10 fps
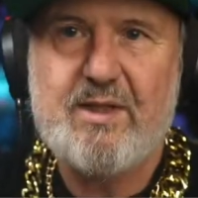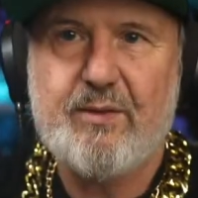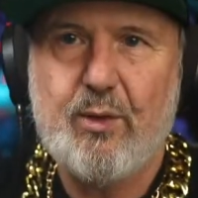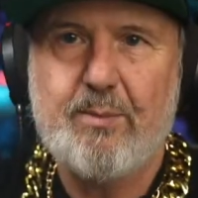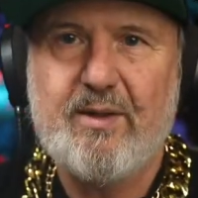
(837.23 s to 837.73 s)
pieces
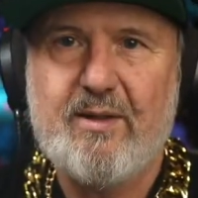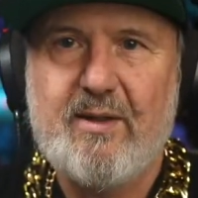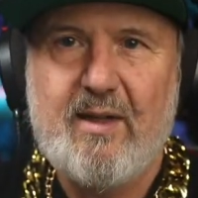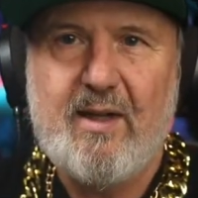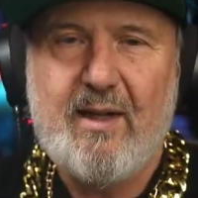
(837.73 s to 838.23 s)
of equipment,
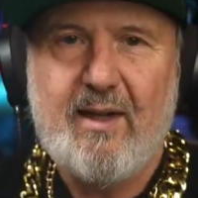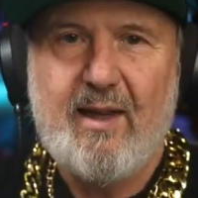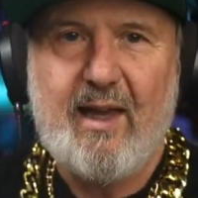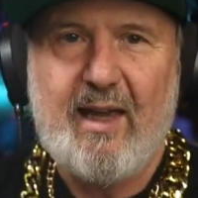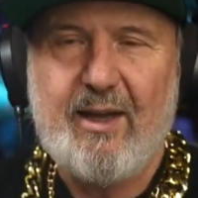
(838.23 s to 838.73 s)

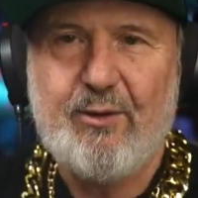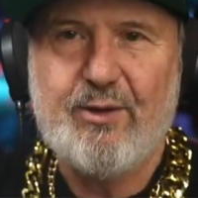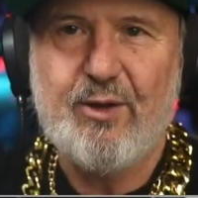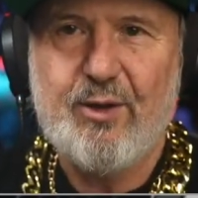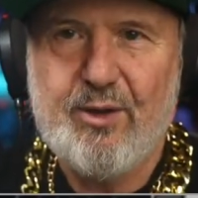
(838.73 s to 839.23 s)
how
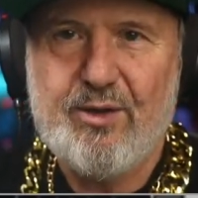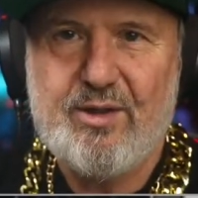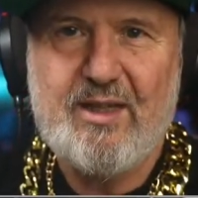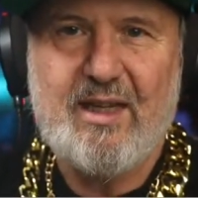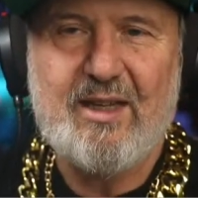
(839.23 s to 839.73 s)
on
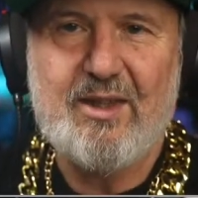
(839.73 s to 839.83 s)
earth do you